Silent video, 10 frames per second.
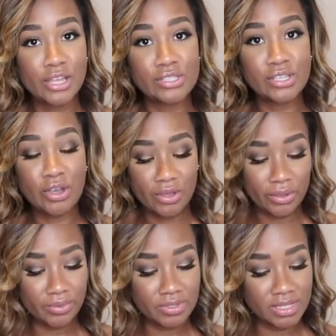So
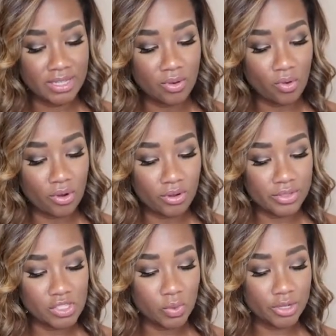you order
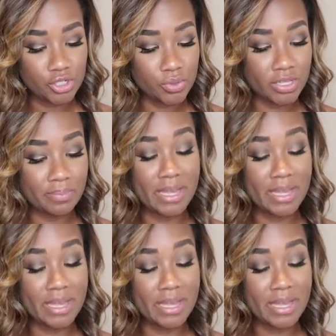the square shoe clip,